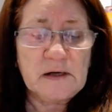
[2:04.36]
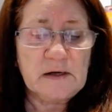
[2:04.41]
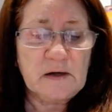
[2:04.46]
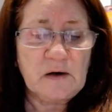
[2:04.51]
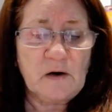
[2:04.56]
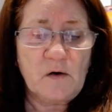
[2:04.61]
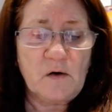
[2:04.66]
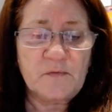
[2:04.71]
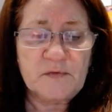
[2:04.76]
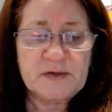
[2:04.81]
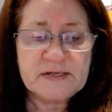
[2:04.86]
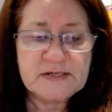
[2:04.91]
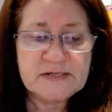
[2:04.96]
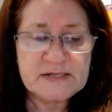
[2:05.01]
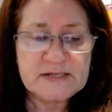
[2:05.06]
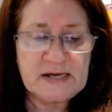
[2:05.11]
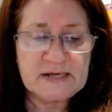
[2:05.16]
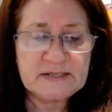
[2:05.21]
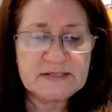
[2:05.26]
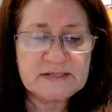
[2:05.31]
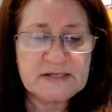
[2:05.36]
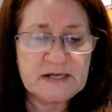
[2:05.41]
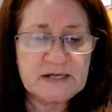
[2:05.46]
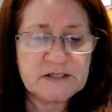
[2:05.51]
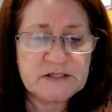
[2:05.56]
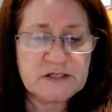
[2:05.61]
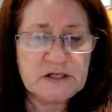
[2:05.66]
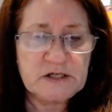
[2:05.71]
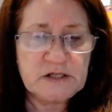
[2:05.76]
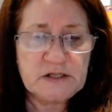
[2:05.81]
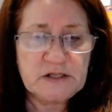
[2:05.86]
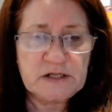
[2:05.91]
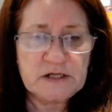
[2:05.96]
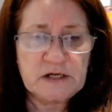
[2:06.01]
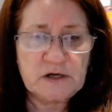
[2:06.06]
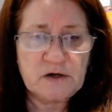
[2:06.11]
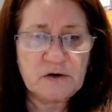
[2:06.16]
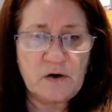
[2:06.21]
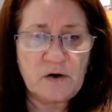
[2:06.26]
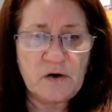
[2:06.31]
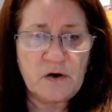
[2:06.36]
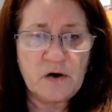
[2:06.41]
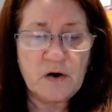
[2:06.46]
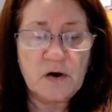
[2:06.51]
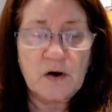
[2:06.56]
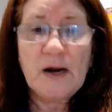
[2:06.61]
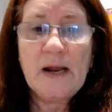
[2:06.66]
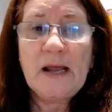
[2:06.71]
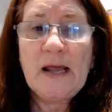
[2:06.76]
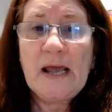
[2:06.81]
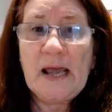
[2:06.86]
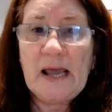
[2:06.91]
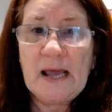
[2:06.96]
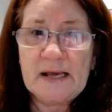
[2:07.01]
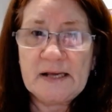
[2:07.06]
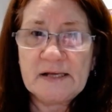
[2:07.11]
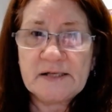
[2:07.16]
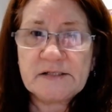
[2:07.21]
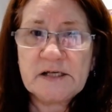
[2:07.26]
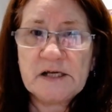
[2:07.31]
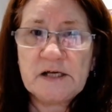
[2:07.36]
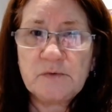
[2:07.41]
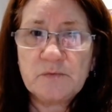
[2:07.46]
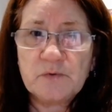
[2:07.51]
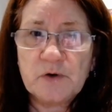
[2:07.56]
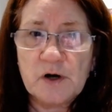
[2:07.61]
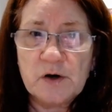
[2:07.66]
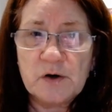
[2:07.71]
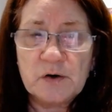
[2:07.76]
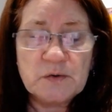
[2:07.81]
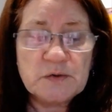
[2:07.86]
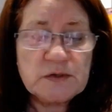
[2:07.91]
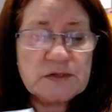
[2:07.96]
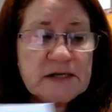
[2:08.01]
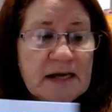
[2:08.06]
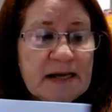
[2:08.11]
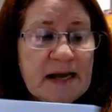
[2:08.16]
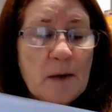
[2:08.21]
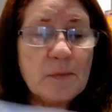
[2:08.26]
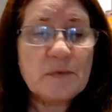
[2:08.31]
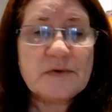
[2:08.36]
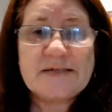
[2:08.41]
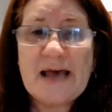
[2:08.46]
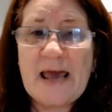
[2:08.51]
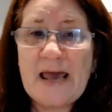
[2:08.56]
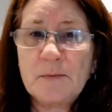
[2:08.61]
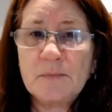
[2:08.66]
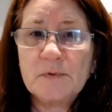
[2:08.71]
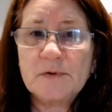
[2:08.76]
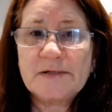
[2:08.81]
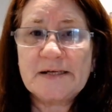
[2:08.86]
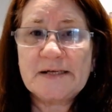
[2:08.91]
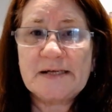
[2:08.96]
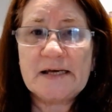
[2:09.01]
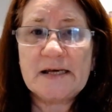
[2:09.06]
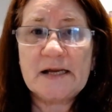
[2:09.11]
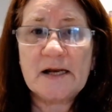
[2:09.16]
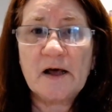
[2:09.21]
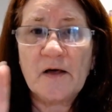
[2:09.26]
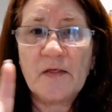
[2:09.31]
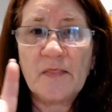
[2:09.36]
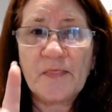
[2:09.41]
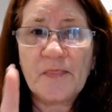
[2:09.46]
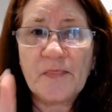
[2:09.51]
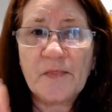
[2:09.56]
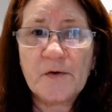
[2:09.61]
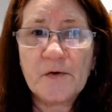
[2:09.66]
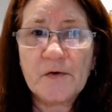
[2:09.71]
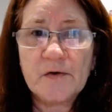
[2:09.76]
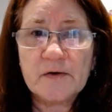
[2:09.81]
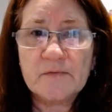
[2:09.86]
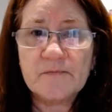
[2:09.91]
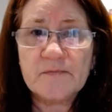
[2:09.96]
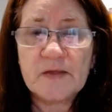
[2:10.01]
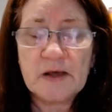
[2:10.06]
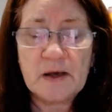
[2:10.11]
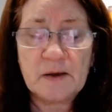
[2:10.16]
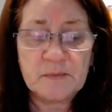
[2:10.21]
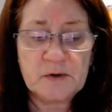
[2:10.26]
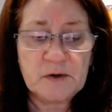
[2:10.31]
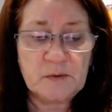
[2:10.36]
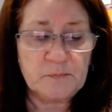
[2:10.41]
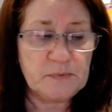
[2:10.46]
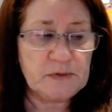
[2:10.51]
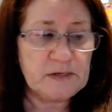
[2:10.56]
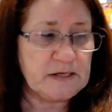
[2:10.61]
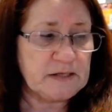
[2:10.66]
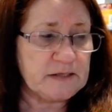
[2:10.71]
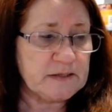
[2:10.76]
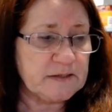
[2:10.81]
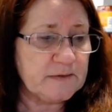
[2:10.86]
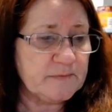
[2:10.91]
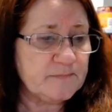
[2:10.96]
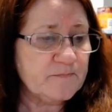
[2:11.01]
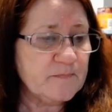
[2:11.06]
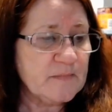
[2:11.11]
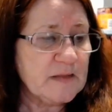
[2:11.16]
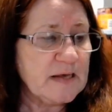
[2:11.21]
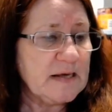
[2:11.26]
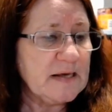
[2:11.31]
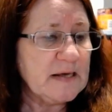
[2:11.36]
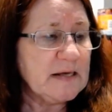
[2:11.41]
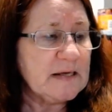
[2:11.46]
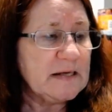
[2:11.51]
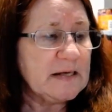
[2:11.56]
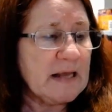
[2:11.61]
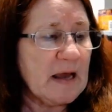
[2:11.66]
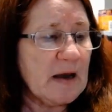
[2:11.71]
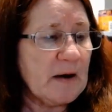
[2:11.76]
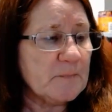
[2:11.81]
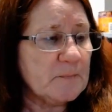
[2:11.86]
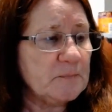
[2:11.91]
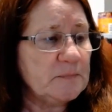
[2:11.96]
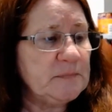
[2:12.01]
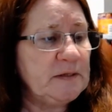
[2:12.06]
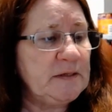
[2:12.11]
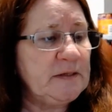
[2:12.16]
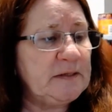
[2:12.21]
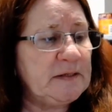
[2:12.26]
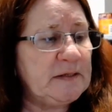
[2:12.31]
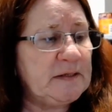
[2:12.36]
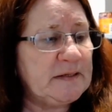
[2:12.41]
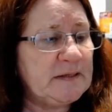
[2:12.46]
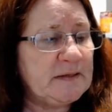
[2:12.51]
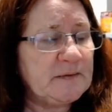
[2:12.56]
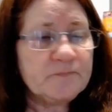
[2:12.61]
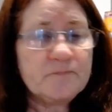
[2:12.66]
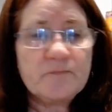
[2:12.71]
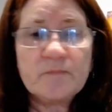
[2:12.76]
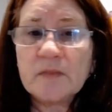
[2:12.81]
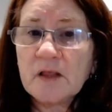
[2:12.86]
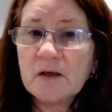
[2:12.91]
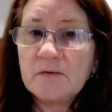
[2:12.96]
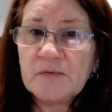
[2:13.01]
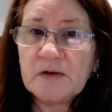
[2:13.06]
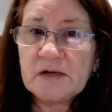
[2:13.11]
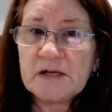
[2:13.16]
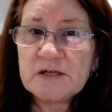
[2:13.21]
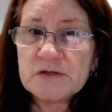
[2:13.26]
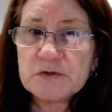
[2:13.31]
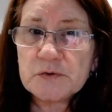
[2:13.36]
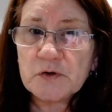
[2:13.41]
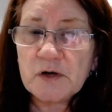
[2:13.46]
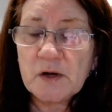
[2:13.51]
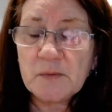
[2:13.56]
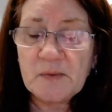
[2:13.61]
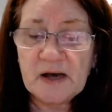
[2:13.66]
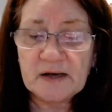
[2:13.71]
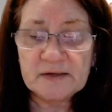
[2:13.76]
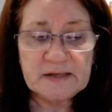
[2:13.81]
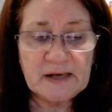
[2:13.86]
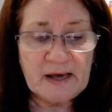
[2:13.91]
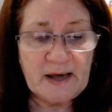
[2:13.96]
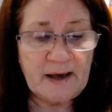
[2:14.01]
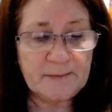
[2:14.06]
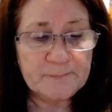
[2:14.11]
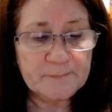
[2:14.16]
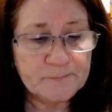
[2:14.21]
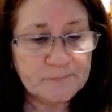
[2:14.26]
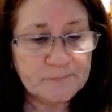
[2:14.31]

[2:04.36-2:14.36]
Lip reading: over this next section. There are 18 rows, and I was able to get a third of them completed. Now, funny story about that.